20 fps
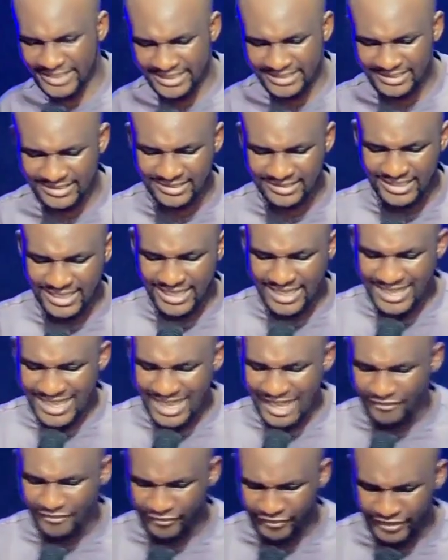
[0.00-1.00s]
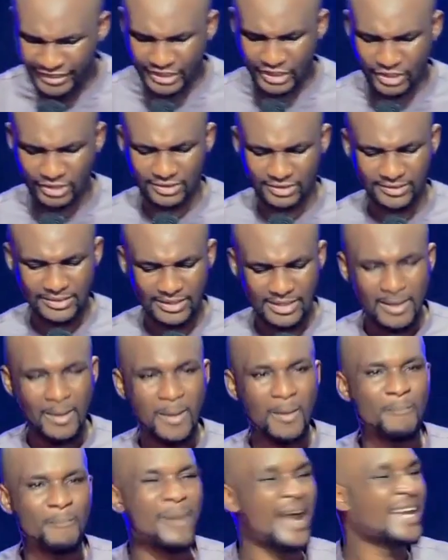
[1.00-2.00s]
that have seen
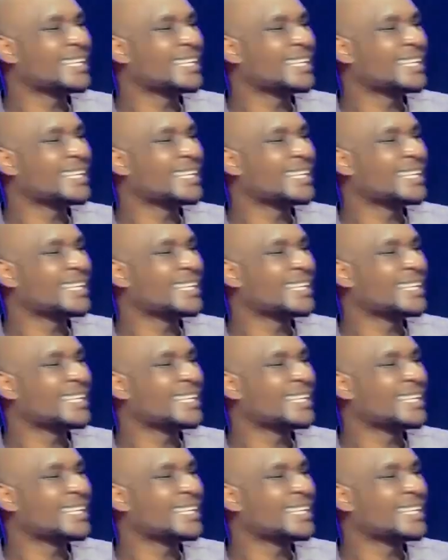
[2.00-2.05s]
affliction.